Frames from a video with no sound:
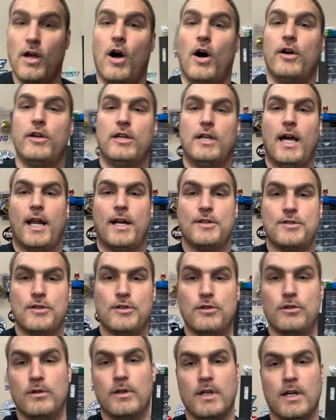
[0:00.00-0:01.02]
All you got to
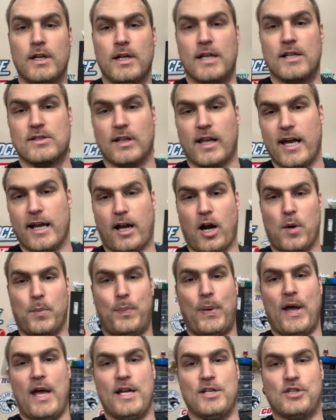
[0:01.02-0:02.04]
do is like our
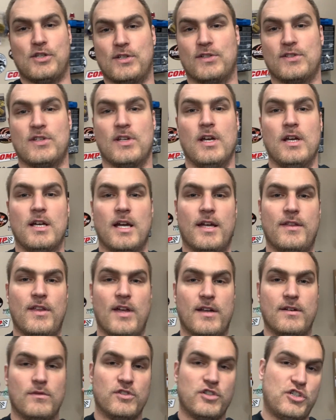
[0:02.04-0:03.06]
pages and
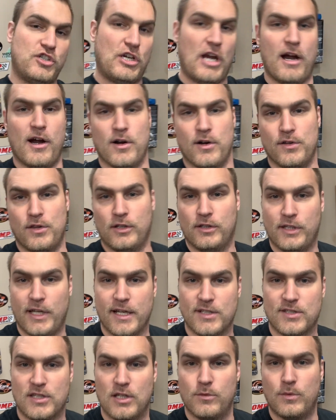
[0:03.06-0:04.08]
then share the
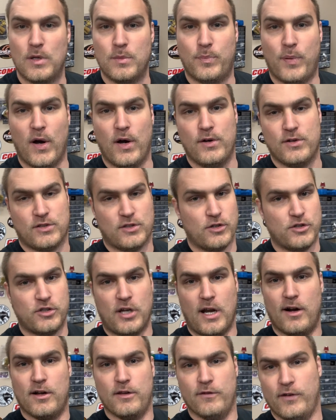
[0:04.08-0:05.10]
links that we post or
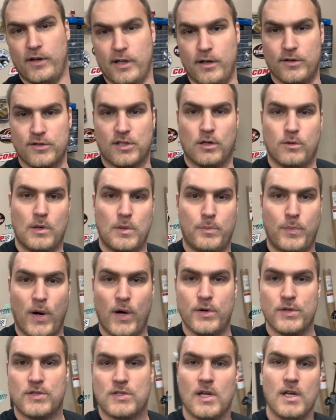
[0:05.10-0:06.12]
share the videos that we
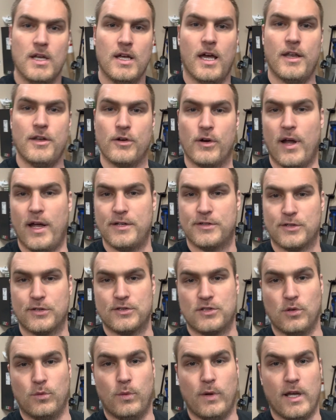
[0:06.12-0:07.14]
post, and you're entered
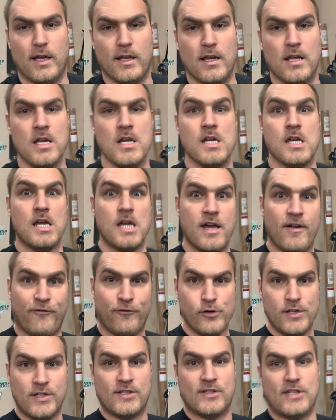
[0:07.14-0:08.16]
to win if
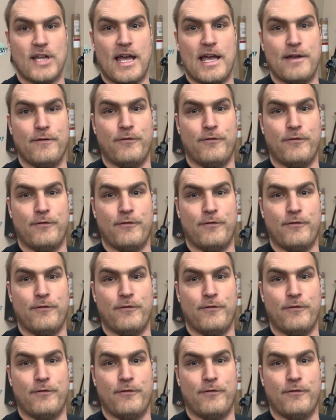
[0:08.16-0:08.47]
we stay